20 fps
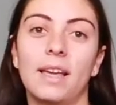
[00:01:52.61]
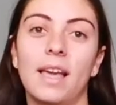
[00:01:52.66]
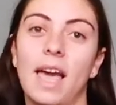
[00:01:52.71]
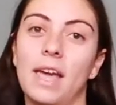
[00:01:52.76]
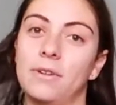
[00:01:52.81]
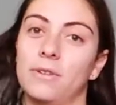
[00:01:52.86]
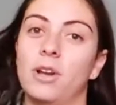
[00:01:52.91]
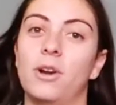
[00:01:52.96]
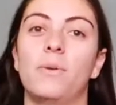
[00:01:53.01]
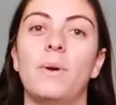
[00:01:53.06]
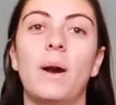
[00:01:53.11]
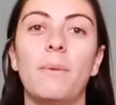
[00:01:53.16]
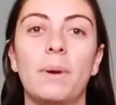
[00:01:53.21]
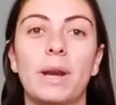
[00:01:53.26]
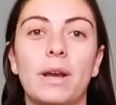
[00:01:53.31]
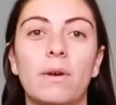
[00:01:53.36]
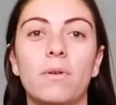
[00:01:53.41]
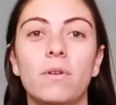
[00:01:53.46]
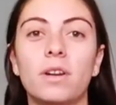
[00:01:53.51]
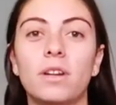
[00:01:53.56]
I don't know,
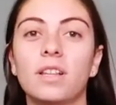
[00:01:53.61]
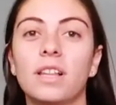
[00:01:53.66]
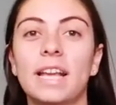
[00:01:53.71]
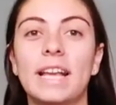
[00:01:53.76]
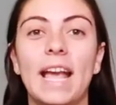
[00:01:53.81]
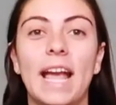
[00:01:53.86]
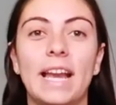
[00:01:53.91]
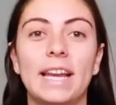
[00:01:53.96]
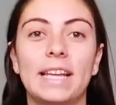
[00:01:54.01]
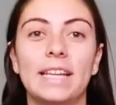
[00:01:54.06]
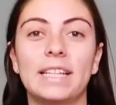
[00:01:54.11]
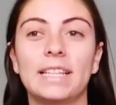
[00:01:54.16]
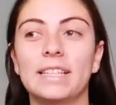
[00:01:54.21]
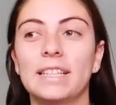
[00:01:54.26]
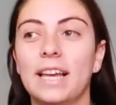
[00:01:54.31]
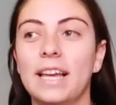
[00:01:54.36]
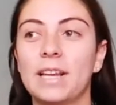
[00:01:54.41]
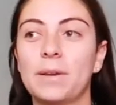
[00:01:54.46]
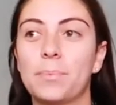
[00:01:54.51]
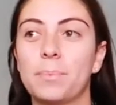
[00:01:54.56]
when I order, like, any,
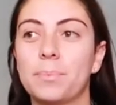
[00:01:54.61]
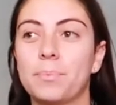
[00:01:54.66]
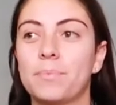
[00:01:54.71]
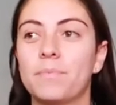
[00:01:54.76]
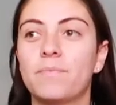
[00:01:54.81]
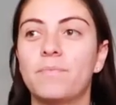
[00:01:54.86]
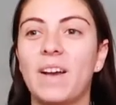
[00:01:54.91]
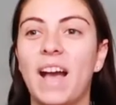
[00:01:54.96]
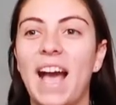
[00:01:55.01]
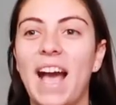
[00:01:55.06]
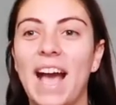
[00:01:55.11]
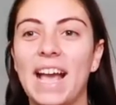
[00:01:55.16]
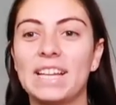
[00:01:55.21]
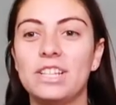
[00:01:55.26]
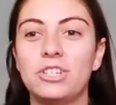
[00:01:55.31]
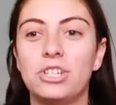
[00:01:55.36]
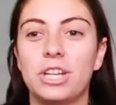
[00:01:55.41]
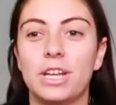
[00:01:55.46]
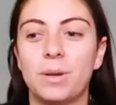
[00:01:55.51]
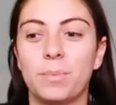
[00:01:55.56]
like,
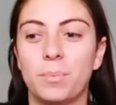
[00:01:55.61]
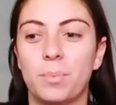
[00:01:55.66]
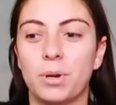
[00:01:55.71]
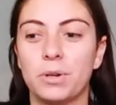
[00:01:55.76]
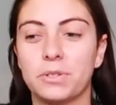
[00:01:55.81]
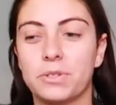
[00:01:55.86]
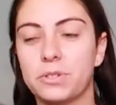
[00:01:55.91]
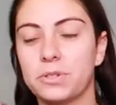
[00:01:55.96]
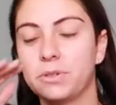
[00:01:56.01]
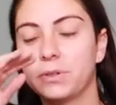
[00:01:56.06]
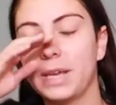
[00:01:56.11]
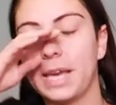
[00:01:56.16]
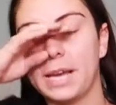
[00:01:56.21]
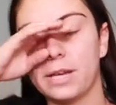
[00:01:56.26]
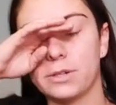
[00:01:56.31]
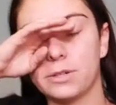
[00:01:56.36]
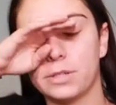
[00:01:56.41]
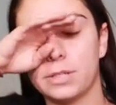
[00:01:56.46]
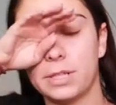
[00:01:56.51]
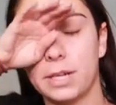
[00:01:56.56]
hygiene personal
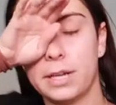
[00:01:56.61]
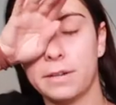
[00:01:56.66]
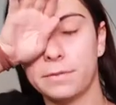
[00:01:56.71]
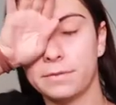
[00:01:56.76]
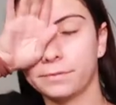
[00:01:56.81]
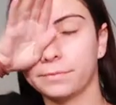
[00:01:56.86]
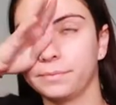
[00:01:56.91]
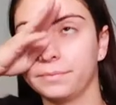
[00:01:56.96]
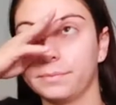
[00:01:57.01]
care stuff,